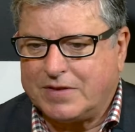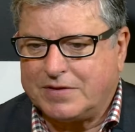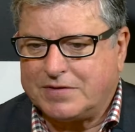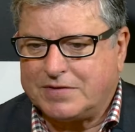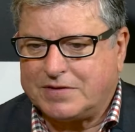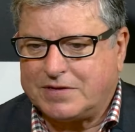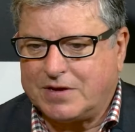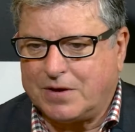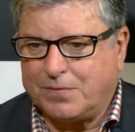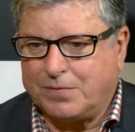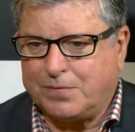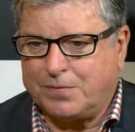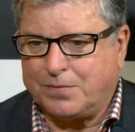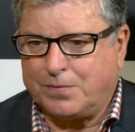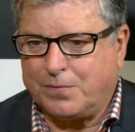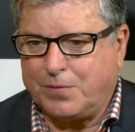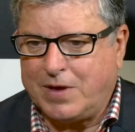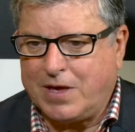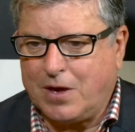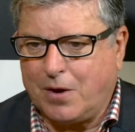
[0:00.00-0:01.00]
So
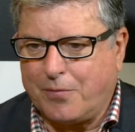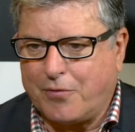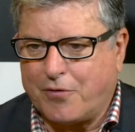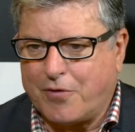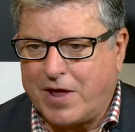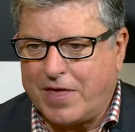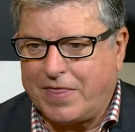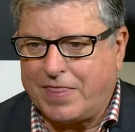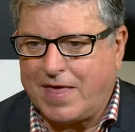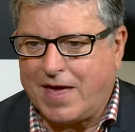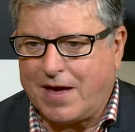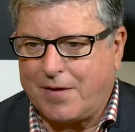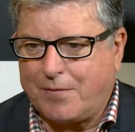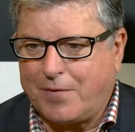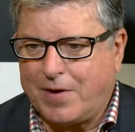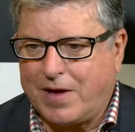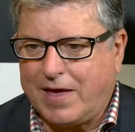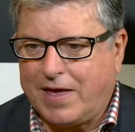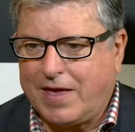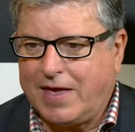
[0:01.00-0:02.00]
we operate that
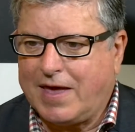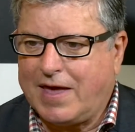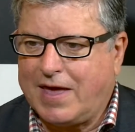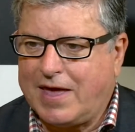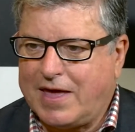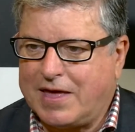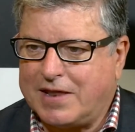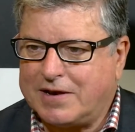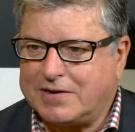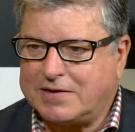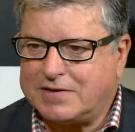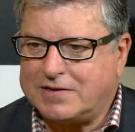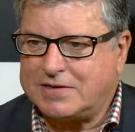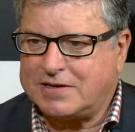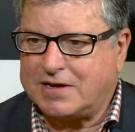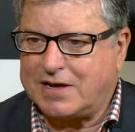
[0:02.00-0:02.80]
way and